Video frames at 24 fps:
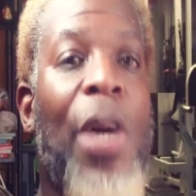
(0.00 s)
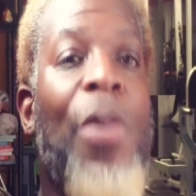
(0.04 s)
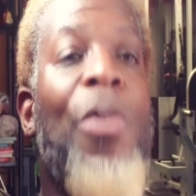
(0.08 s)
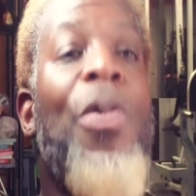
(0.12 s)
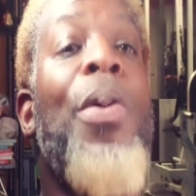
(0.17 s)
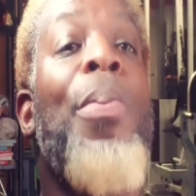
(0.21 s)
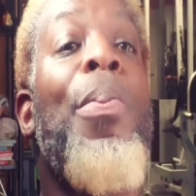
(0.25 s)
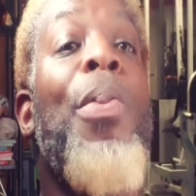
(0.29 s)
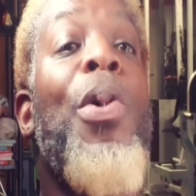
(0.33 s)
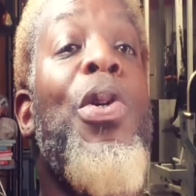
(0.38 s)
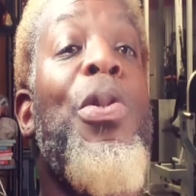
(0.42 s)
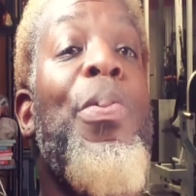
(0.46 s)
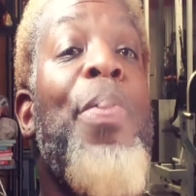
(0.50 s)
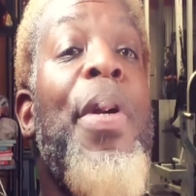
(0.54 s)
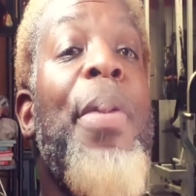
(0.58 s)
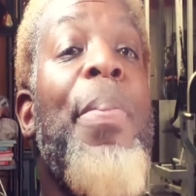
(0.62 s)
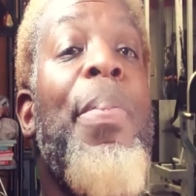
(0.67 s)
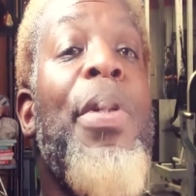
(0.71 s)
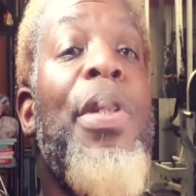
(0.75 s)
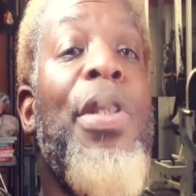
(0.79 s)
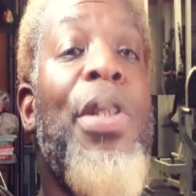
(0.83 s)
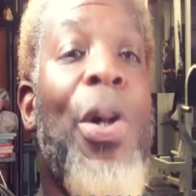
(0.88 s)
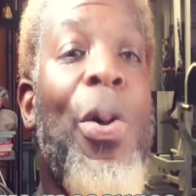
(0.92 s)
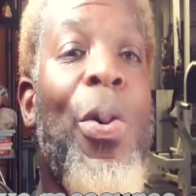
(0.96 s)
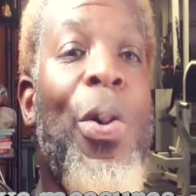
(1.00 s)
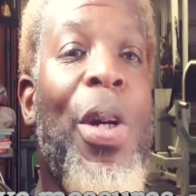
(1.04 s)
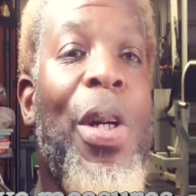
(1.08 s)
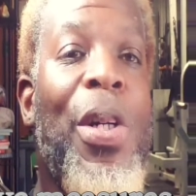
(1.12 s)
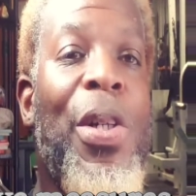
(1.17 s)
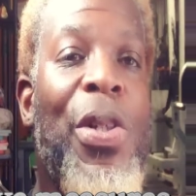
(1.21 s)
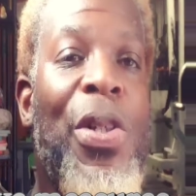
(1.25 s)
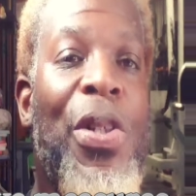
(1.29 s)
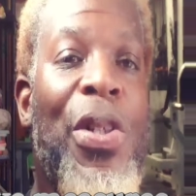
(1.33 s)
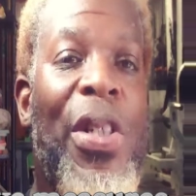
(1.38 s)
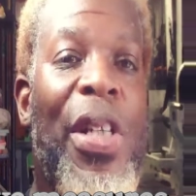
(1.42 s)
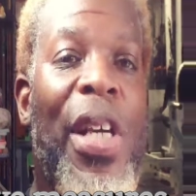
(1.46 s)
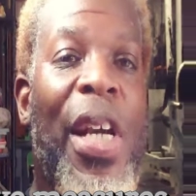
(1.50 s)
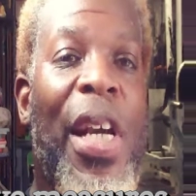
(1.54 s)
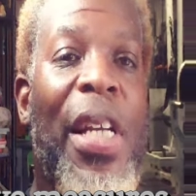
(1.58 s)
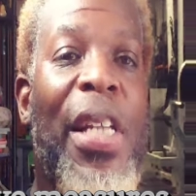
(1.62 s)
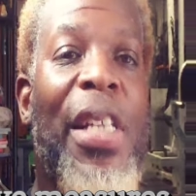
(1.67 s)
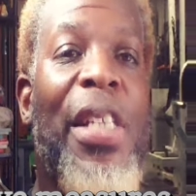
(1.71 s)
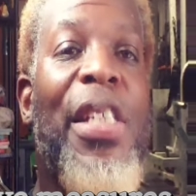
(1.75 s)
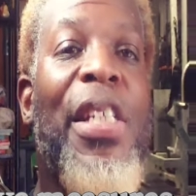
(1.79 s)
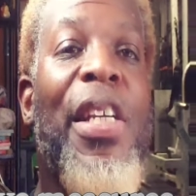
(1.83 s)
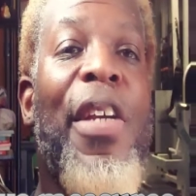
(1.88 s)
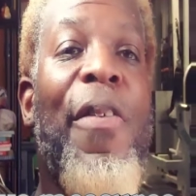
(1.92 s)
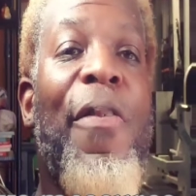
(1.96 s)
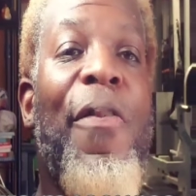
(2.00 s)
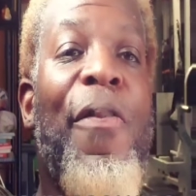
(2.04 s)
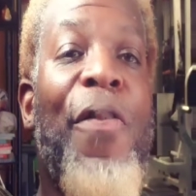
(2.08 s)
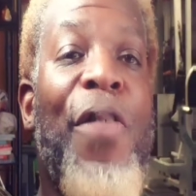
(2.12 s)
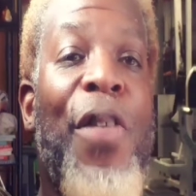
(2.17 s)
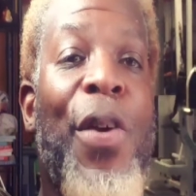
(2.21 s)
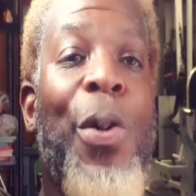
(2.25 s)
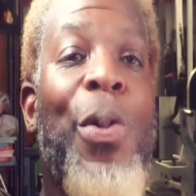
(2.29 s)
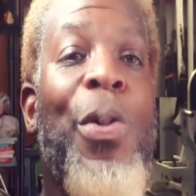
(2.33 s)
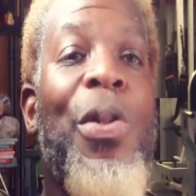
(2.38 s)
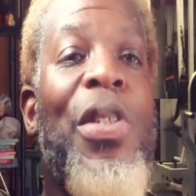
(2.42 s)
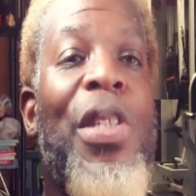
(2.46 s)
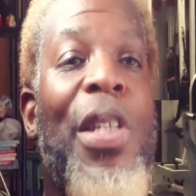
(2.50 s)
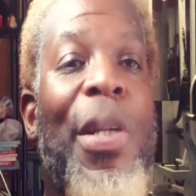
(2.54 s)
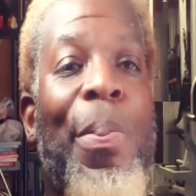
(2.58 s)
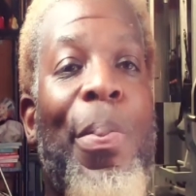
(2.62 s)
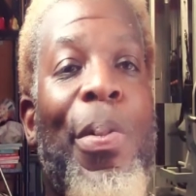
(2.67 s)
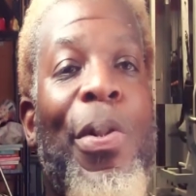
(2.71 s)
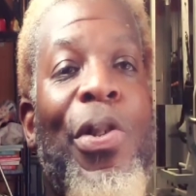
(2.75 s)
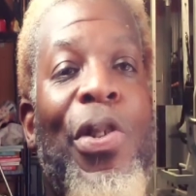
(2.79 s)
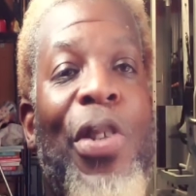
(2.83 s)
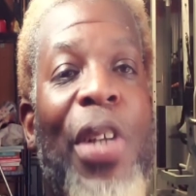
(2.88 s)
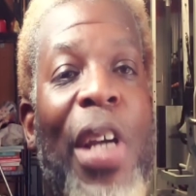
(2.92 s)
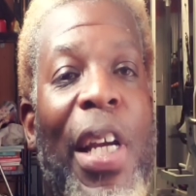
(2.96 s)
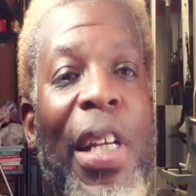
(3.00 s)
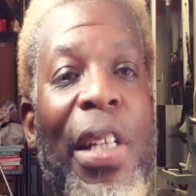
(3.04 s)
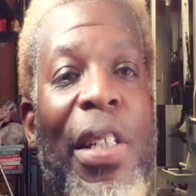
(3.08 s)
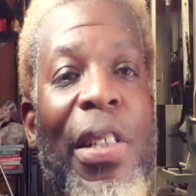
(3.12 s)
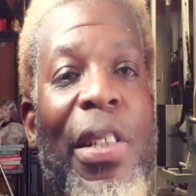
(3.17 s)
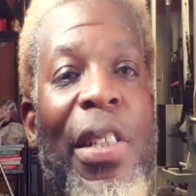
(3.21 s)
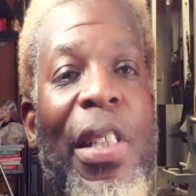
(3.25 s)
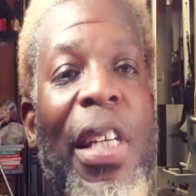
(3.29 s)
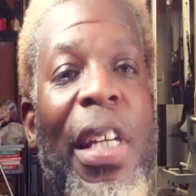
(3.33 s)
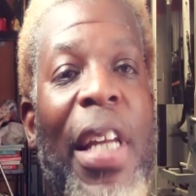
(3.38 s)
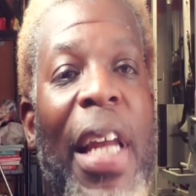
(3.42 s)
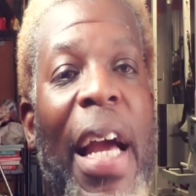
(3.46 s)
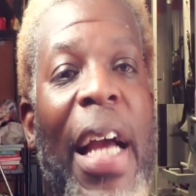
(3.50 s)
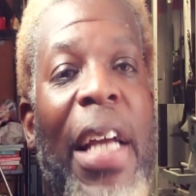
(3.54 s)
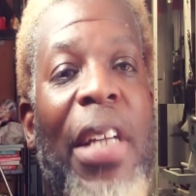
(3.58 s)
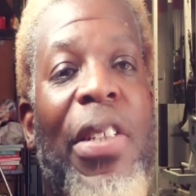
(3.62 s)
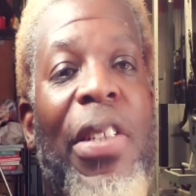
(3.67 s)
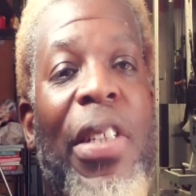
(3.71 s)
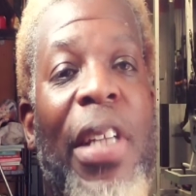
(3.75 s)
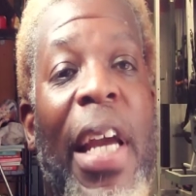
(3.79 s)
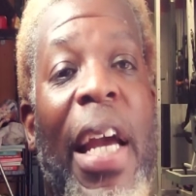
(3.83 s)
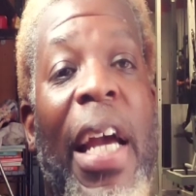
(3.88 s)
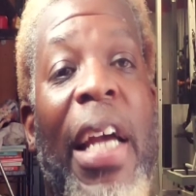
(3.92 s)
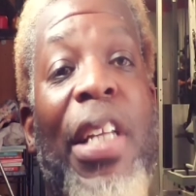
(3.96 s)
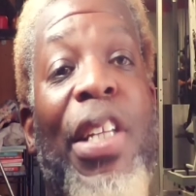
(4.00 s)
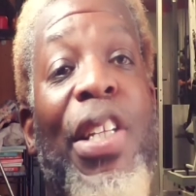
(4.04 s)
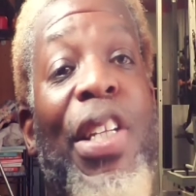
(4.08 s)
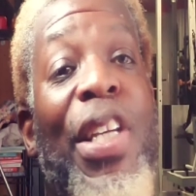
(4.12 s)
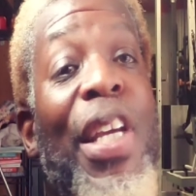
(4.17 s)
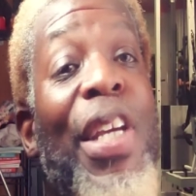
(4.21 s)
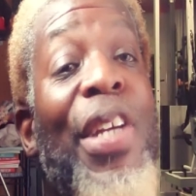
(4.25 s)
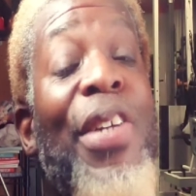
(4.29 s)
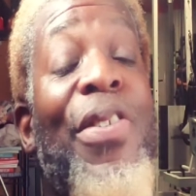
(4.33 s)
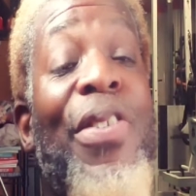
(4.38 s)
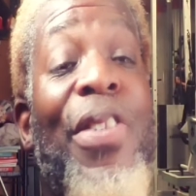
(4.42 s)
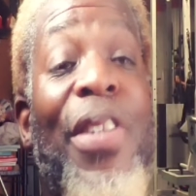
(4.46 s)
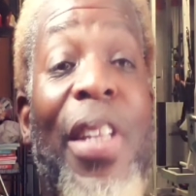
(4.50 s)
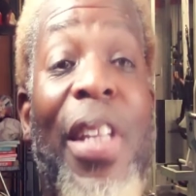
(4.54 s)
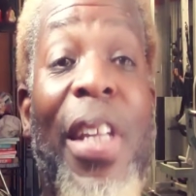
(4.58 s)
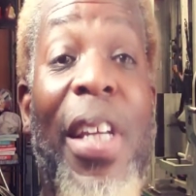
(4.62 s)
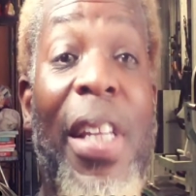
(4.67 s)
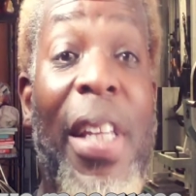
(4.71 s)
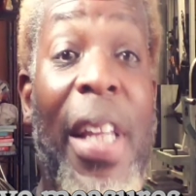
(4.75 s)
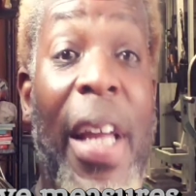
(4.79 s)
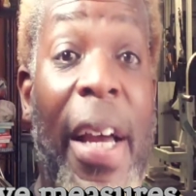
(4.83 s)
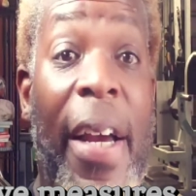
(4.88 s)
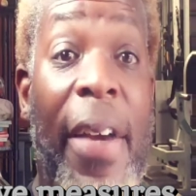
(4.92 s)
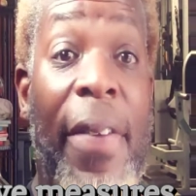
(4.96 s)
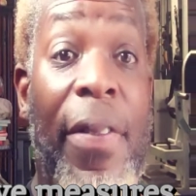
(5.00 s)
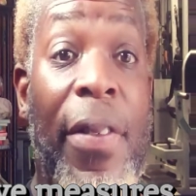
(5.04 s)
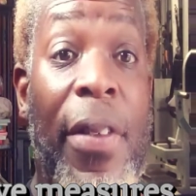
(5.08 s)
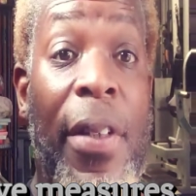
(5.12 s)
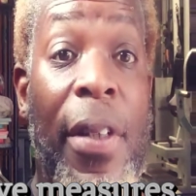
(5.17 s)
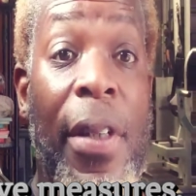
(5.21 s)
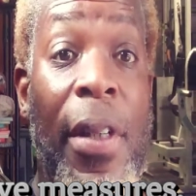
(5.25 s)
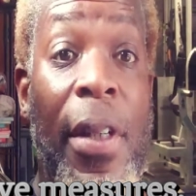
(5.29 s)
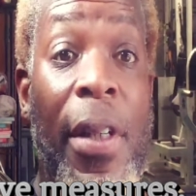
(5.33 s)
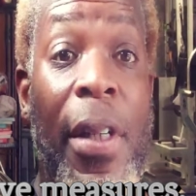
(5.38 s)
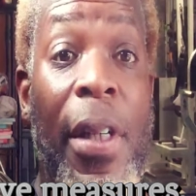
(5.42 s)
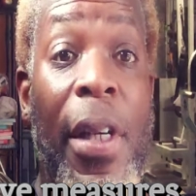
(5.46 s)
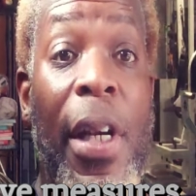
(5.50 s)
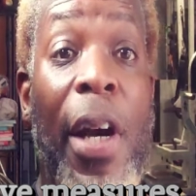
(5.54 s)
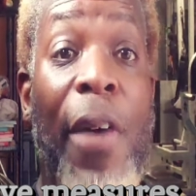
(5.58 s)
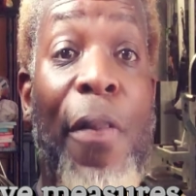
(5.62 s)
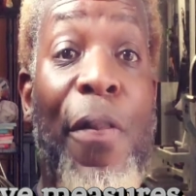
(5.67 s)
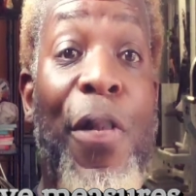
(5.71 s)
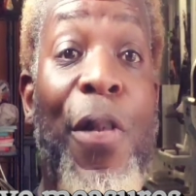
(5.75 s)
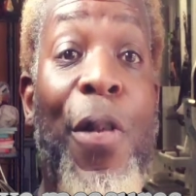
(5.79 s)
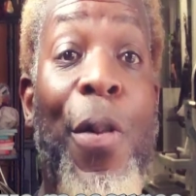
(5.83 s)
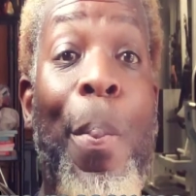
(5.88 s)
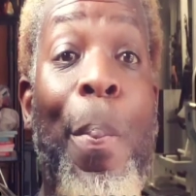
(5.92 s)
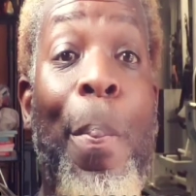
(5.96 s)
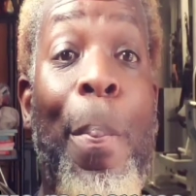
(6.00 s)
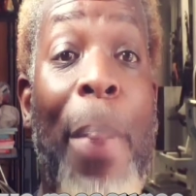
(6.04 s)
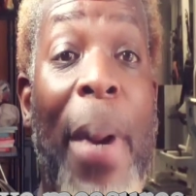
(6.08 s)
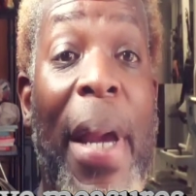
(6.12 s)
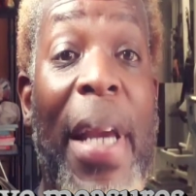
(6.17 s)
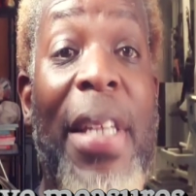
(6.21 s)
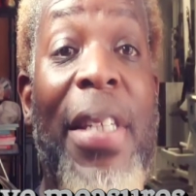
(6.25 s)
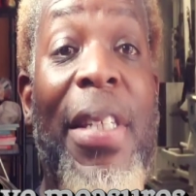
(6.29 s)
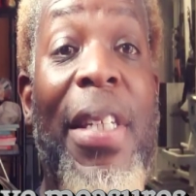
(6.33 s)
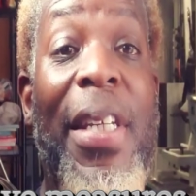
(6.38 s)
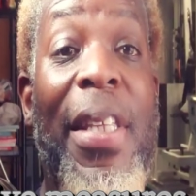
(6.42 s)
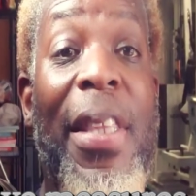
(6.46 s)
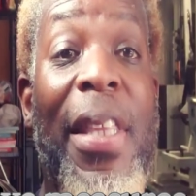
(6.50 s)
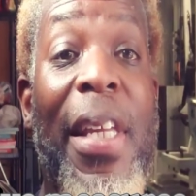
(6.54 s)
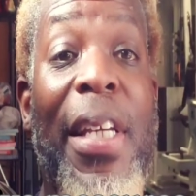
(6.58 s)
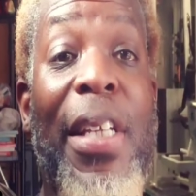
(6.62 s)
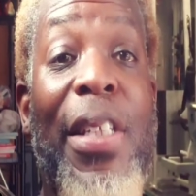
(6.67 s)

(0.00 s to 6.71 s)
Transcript: What most people don't understand is a few simple changes can actually add years to their lives. A few basic